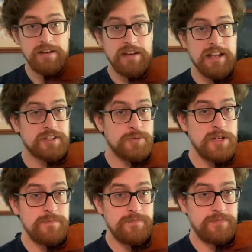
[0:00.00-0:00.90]
Next
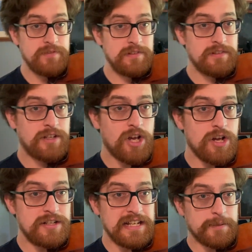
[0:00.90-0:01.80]
one,
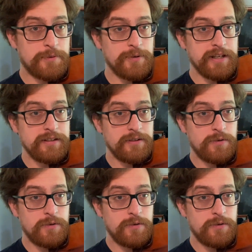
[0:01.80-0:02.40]
contact point.